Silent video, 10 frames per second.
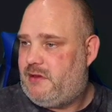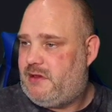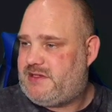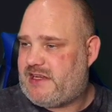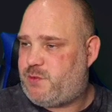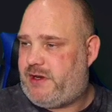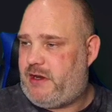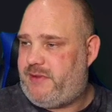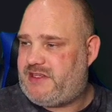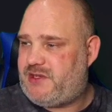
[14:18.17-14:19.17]
Takes one
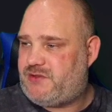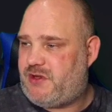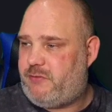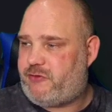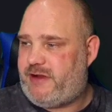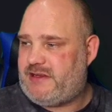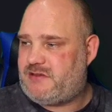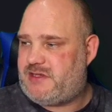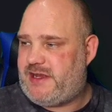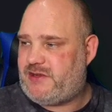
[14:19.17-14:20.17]
enemy 2 times,
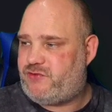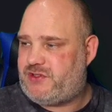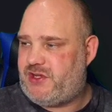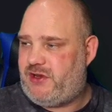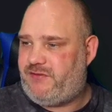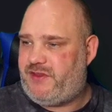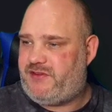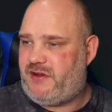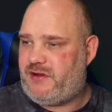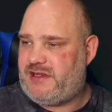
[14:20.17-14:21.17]
grants an extra turn if the
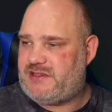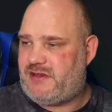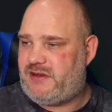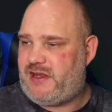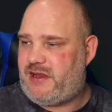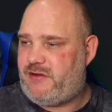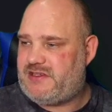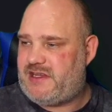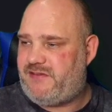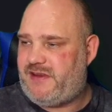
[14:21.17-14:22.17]
target is under
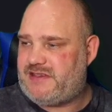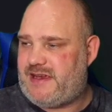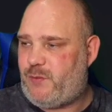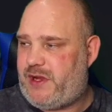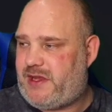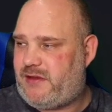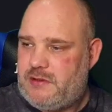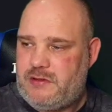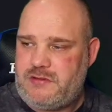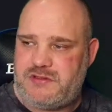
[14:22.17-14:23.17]
decreased defense and weaken.
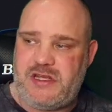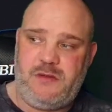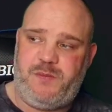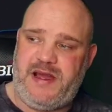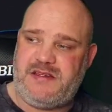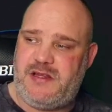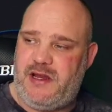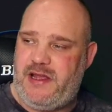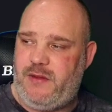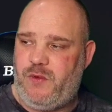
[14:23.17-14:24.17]
So
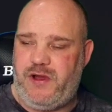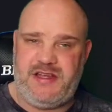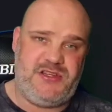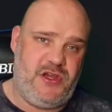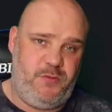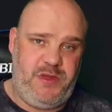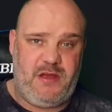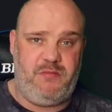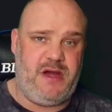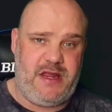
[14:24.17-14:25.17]
basically, what is her
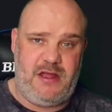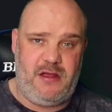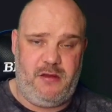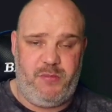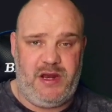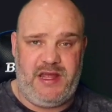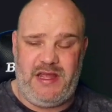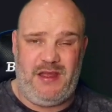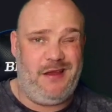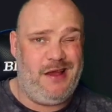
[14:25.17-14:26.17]
big money
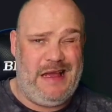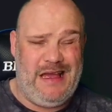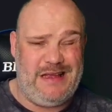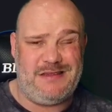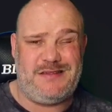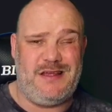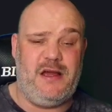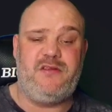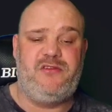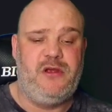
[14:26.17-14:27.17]
ability as
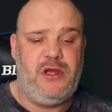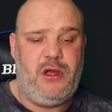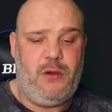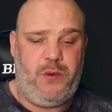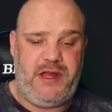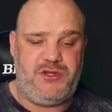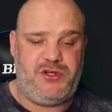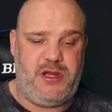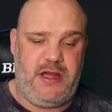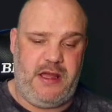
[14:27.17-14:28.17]
such, which
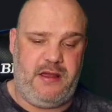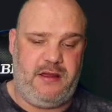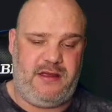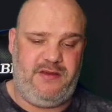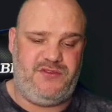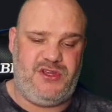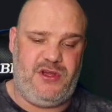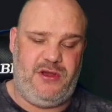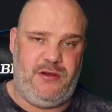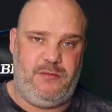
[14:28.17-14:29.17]
gives
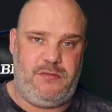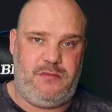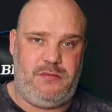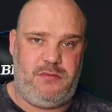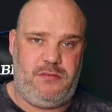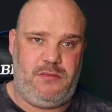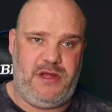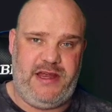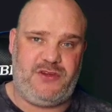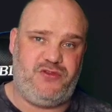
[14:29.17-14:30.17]
her
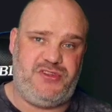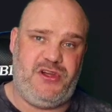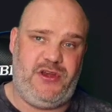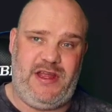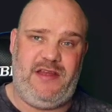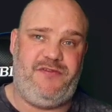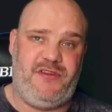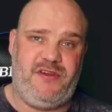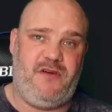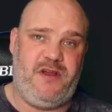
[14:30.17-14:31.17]
an extra turn if the
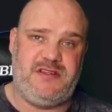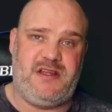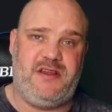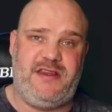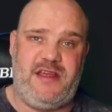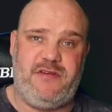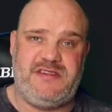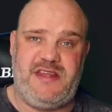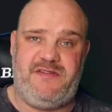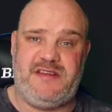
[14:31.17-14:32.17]
target is under decreased
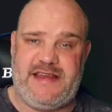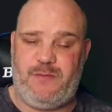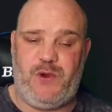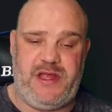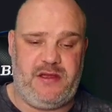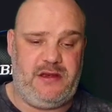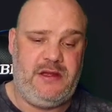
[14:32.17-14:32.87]
defense and weaken,